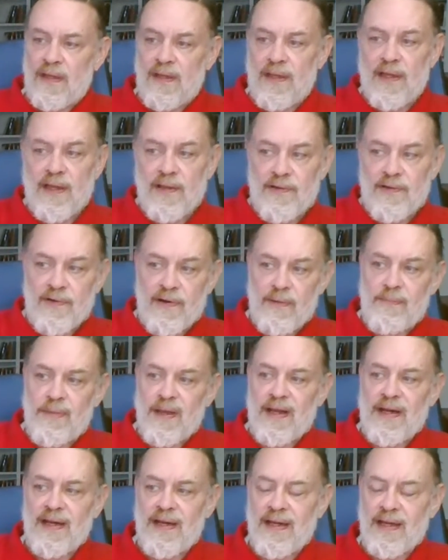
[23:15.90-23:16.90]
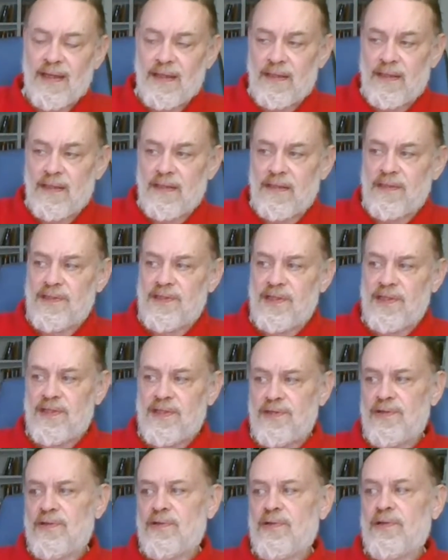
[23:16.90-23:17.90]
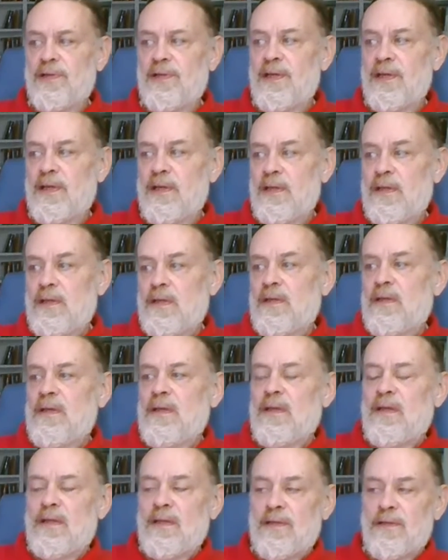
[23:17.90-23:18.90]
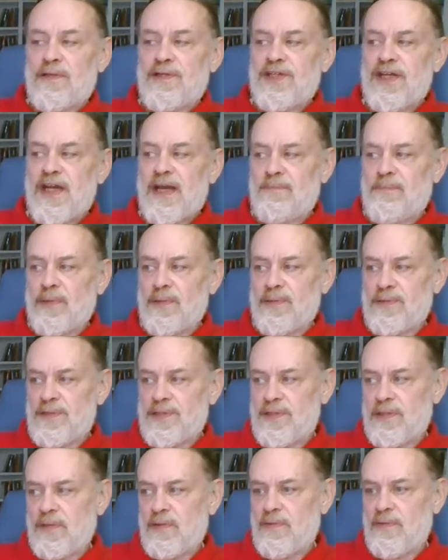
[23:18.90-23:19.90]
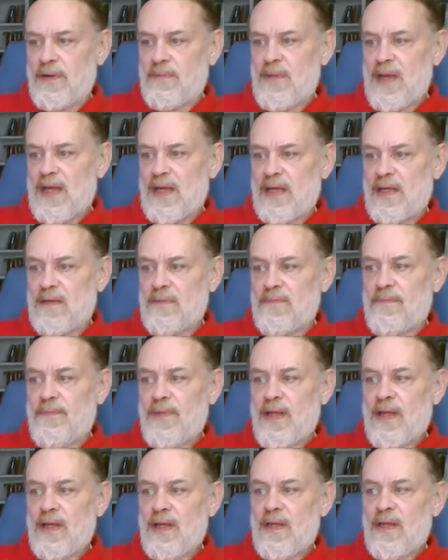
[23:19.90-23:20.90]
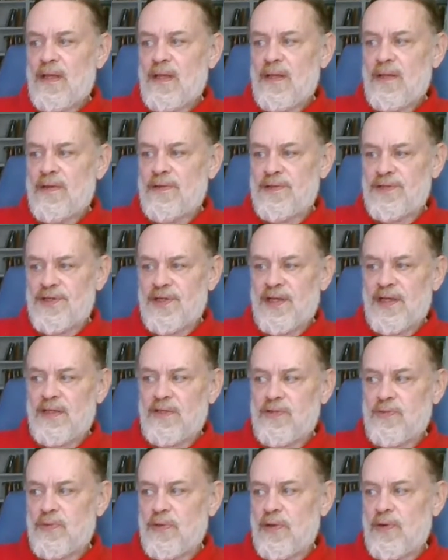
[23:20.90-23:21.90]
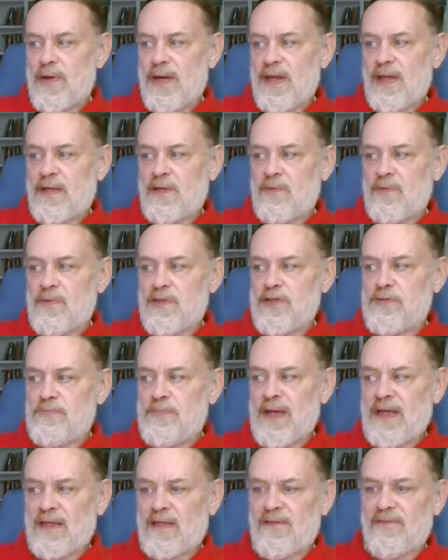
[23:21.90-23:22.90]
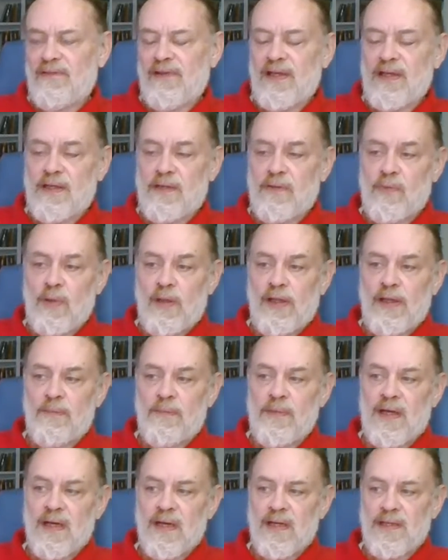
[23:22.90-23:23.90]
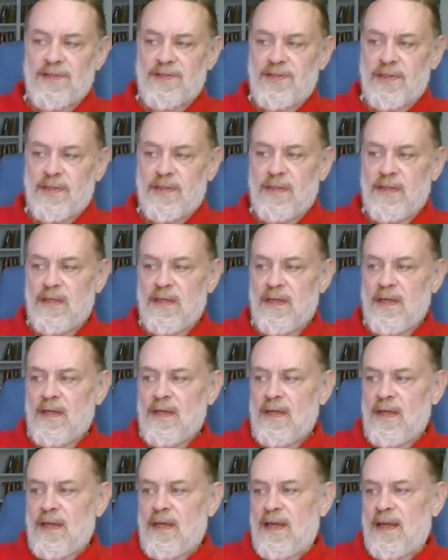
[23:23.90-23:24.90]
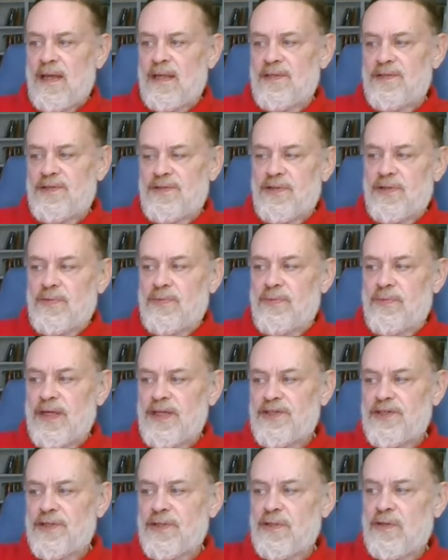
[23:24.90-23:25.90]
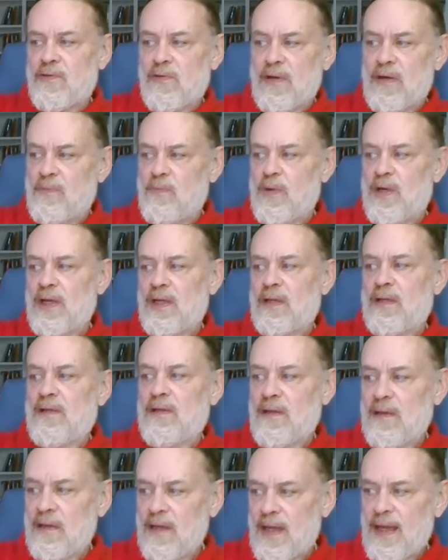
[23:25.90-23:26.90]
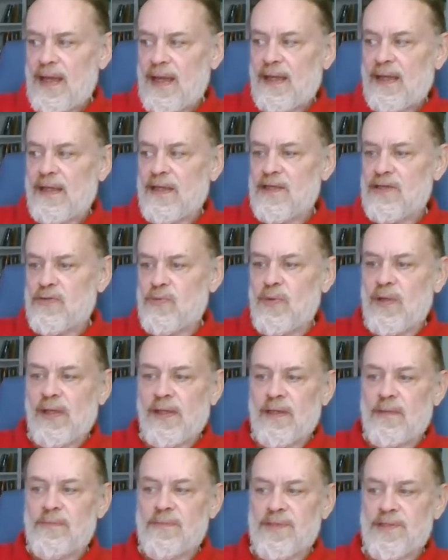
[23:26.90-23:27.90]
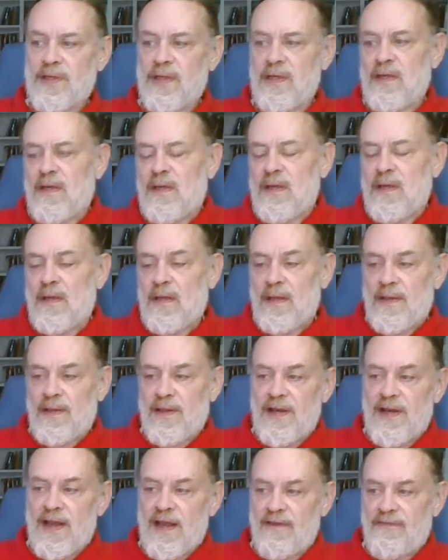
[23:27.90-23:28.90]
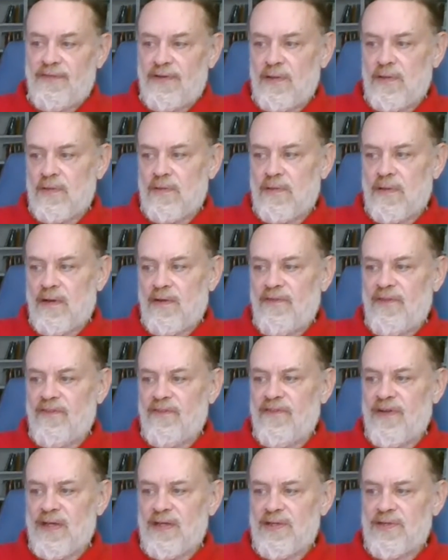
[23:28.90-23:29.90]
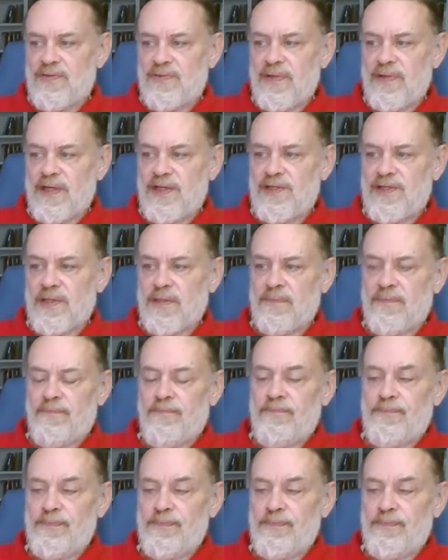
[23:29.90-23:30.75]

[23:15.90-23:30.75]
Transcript: the other a Benedictine sisterhood their chapels still remain. Their sites were granted respectively to William Gonson and Sir Richard Cromwell, alias Williams, the nephew of the Vice Regent.